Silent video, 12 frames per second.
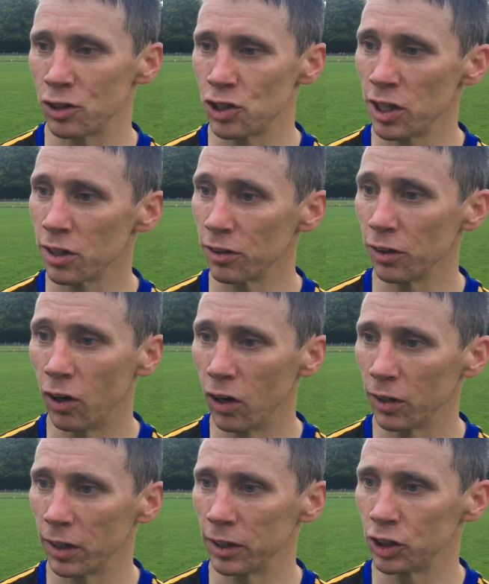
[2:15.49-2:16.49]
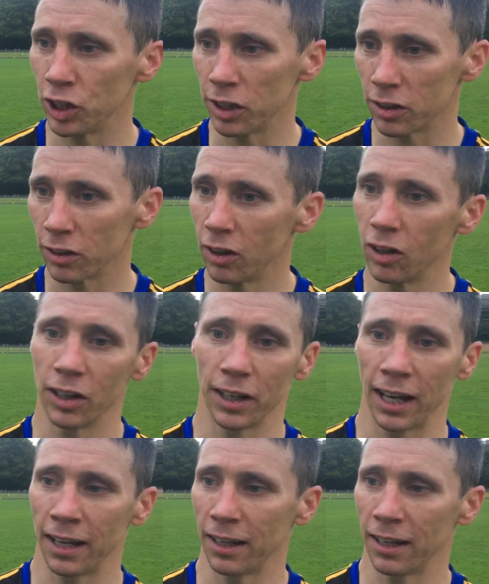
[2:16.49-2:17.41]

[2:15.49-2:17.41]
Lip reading: jeering on and cheering on,